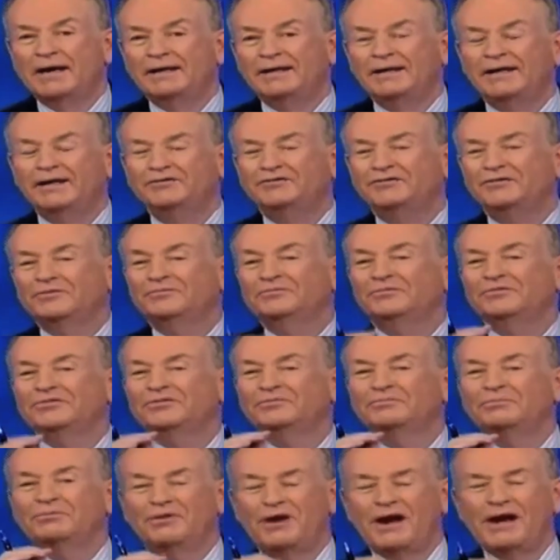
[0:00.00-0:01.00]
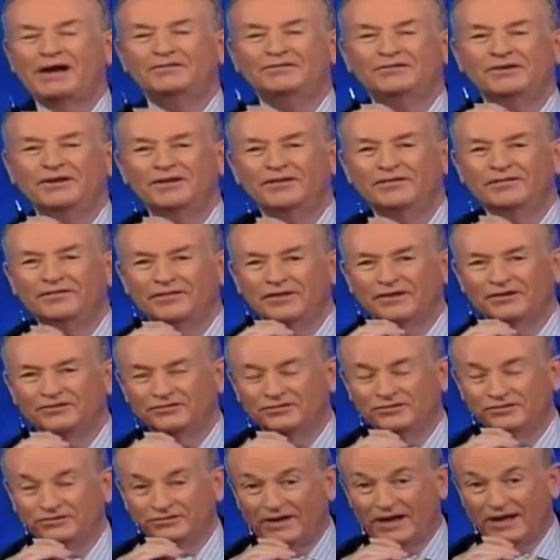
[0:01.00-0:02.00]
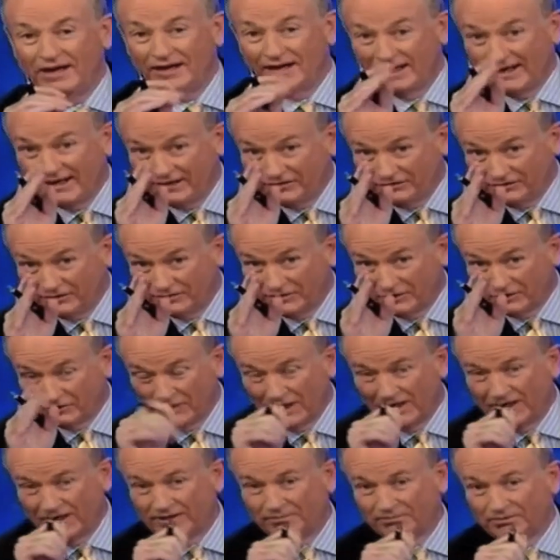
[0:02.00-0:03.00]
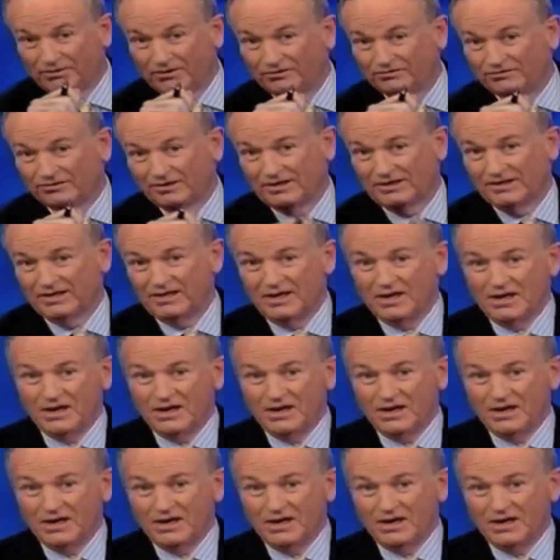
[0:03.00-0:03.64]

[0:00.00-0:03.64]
and he has some surprising things to say, and I ask him to grade the president.